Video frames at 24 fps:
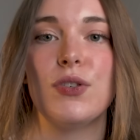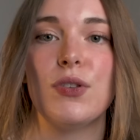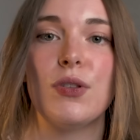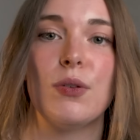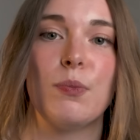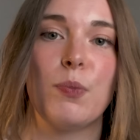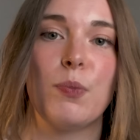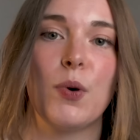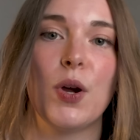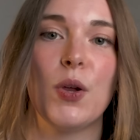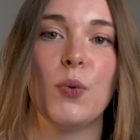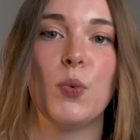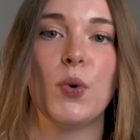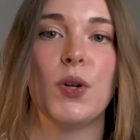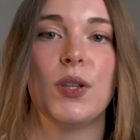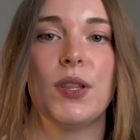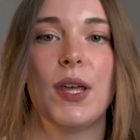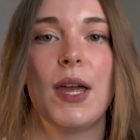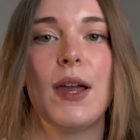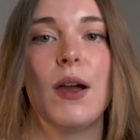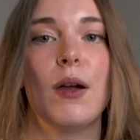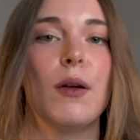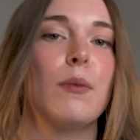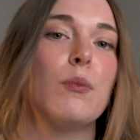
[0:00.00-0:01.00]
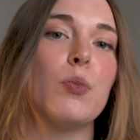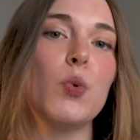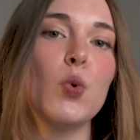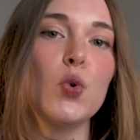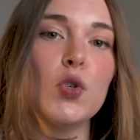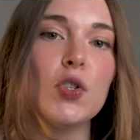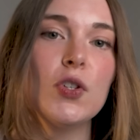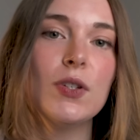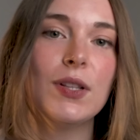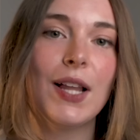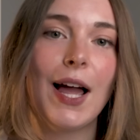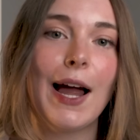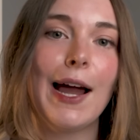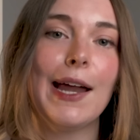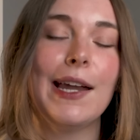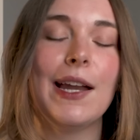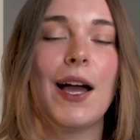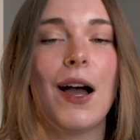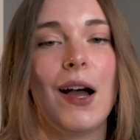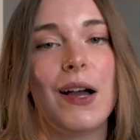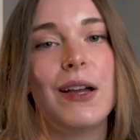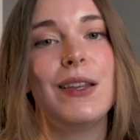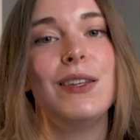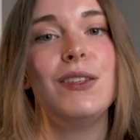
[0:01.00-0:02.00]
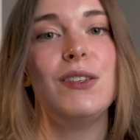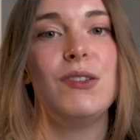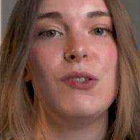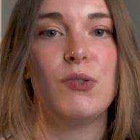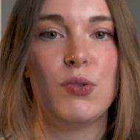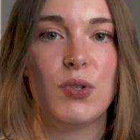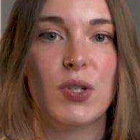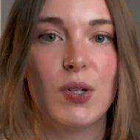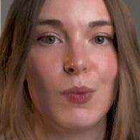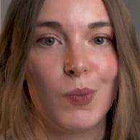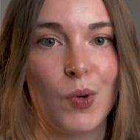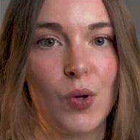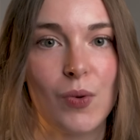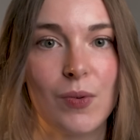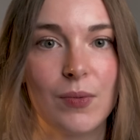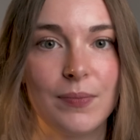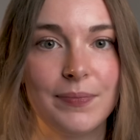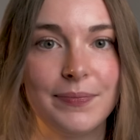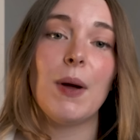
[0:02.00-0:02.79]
to the point where they are borderline unusable.